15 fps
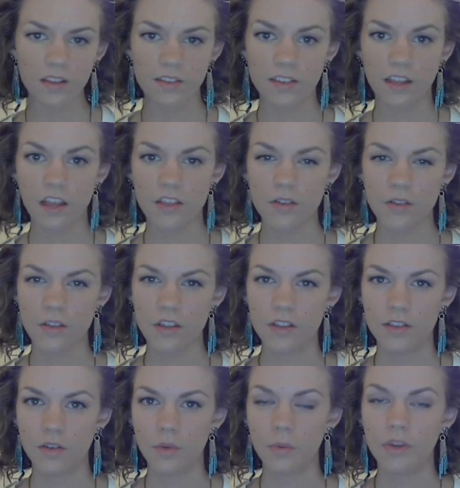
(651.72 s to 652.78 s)
Together
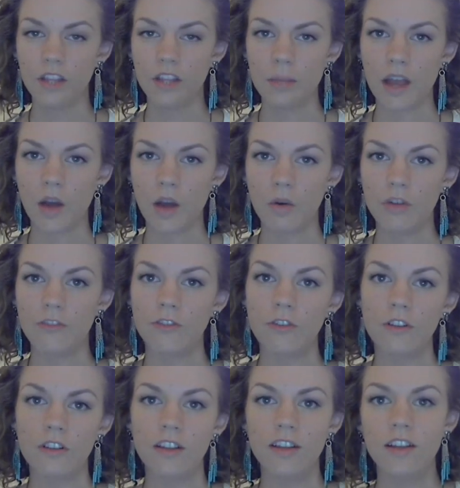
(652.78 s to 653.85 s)
these are really
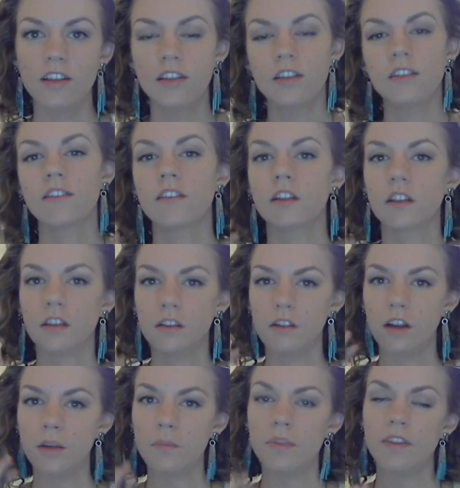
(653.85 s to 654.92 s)
powerful to clear
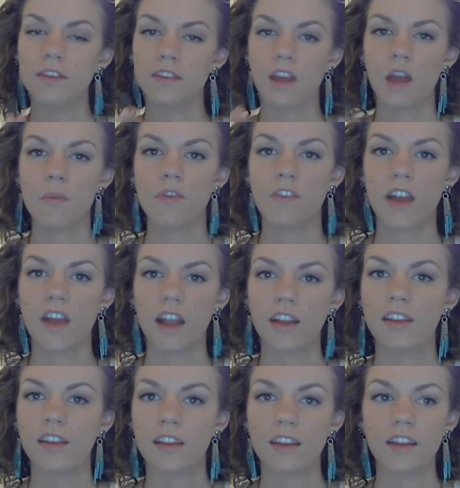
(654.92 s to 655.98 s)
out this type of
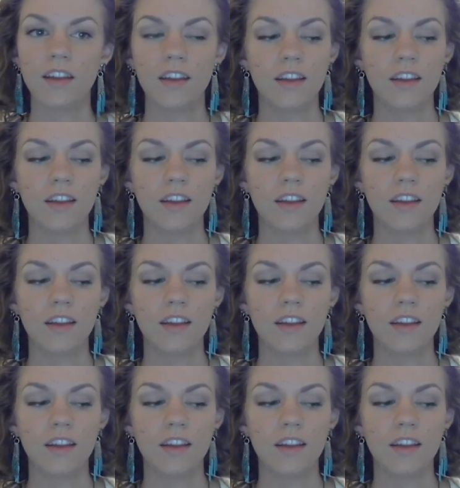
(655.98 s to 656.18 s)
acne,